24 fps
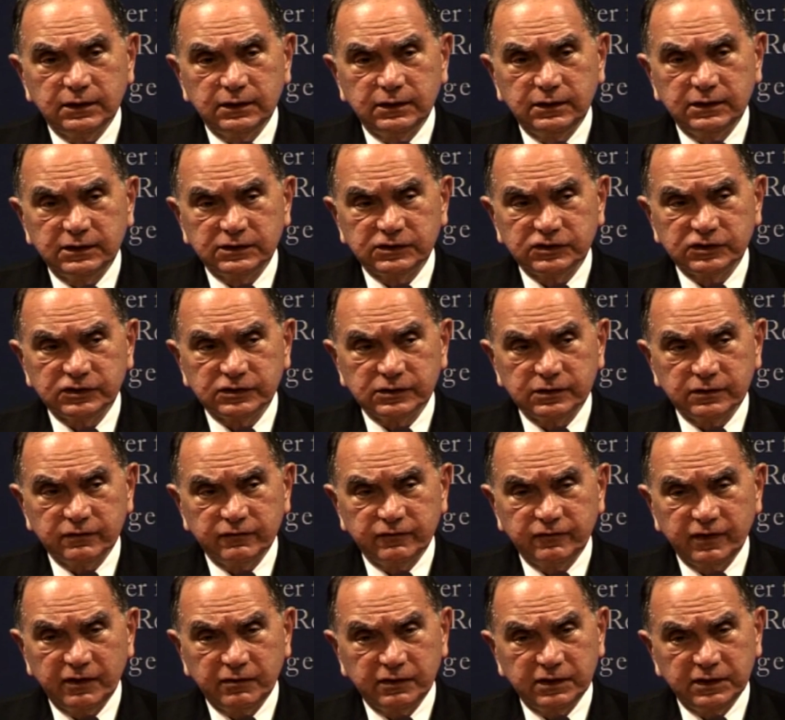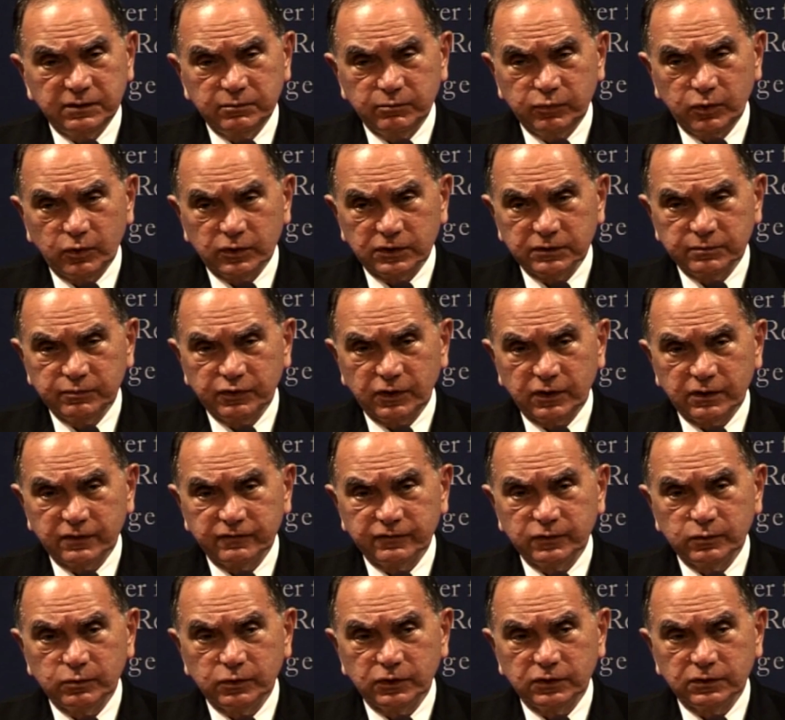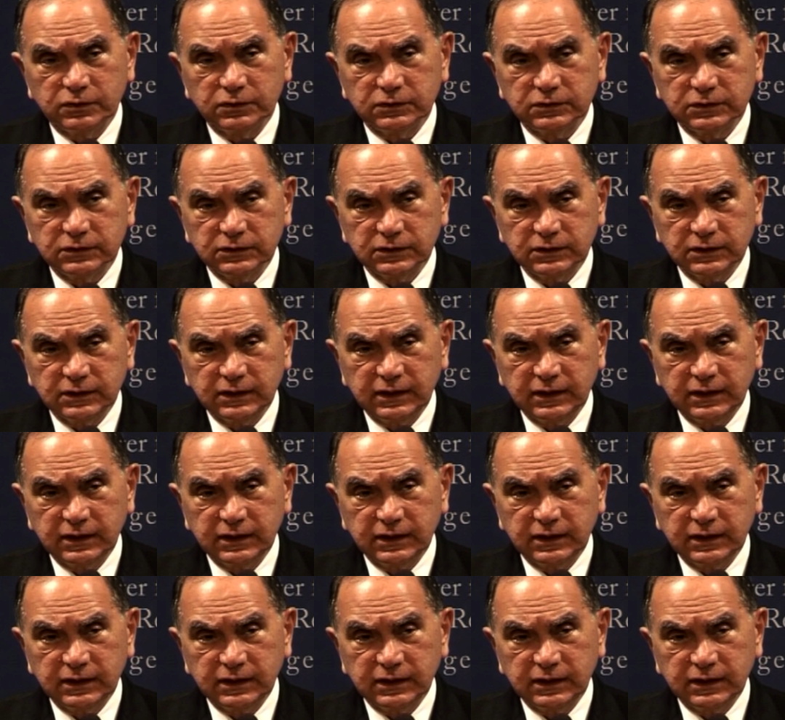this very important part of the world